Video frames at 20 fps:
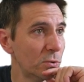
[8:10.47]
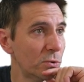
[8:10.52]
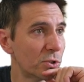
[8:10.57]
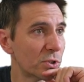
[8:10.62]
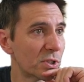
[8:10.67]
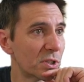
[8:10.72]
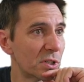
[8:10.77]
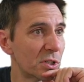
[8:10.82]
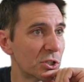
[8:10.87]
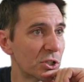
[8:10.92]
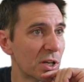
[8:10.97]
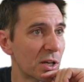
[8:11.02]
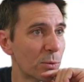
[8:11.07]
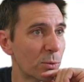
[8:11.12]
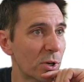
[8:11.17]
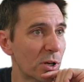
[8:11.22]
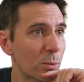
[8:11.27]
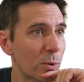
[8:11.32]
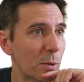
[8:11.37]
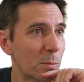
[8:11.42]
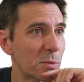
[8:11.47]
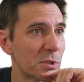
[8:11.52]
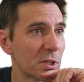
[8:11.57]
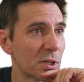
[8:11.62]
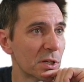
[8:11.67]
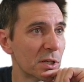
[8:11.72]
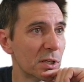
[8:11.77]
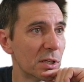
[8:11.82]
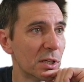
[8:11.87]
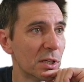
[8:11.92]
just a shareware
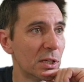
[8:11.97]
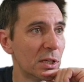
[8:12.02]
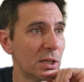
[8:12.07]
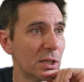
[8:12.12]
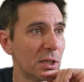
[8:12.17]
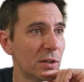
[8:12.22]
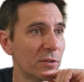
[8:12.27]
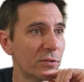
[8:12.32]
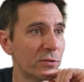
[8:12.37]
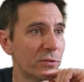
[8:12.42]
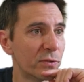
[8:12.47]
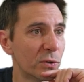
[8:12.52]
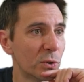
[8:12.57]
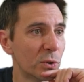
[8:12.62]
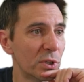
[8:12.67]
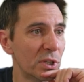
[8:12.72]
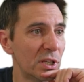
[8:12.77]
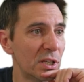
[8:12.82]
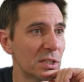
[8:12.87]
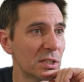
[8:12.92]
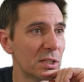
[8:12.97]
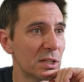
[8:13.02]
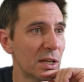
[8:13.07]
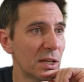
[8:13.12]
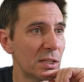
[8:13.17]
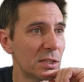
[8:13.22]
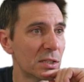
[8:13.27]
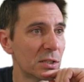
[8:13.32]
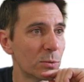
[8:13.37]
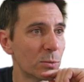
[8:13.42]
website 4 years
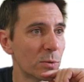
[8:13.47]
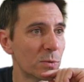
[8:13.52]
later.